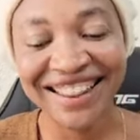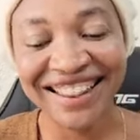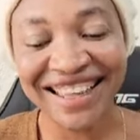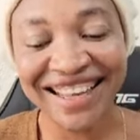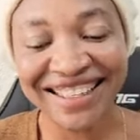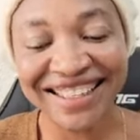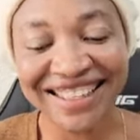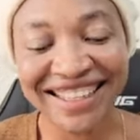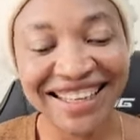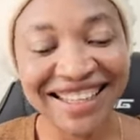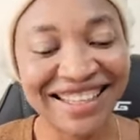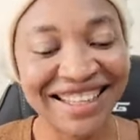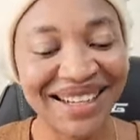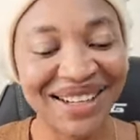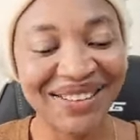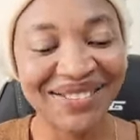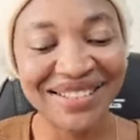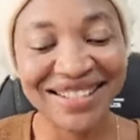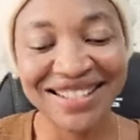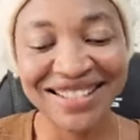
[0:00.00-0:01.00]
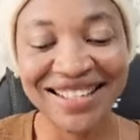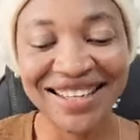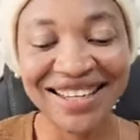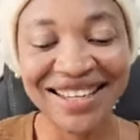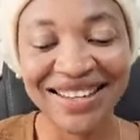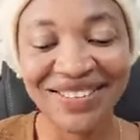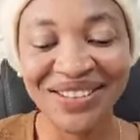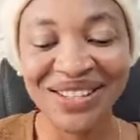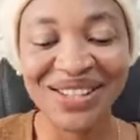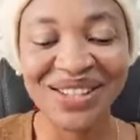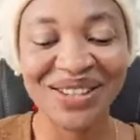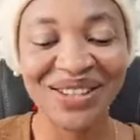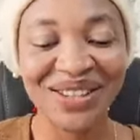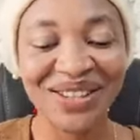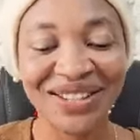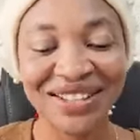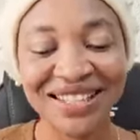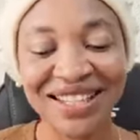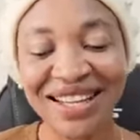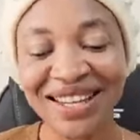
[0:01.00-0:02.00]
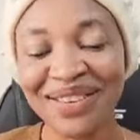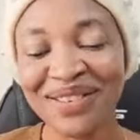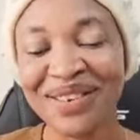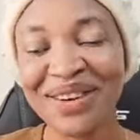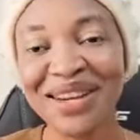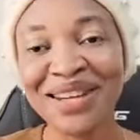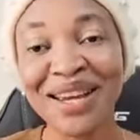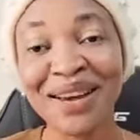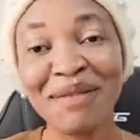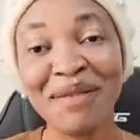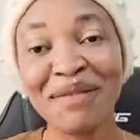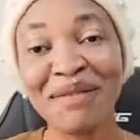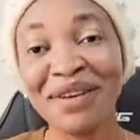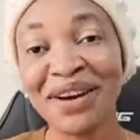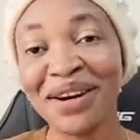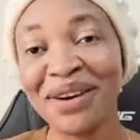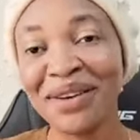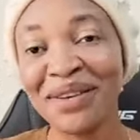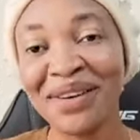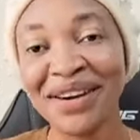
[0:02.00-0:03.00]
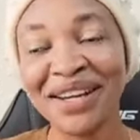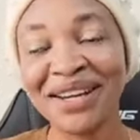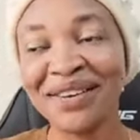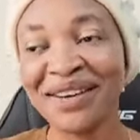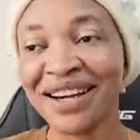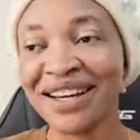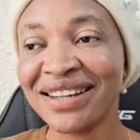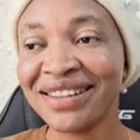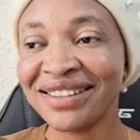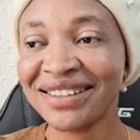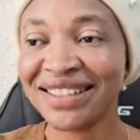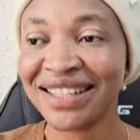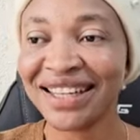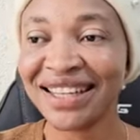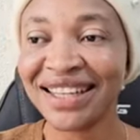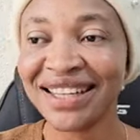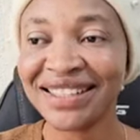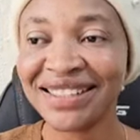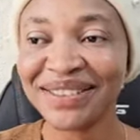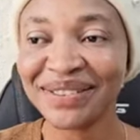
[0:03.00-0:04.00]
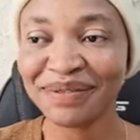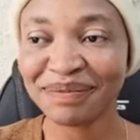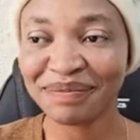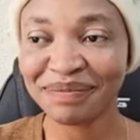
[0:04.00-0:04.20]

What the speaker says: The Daniel of this generation. Child of God, you are very well. You are not dead.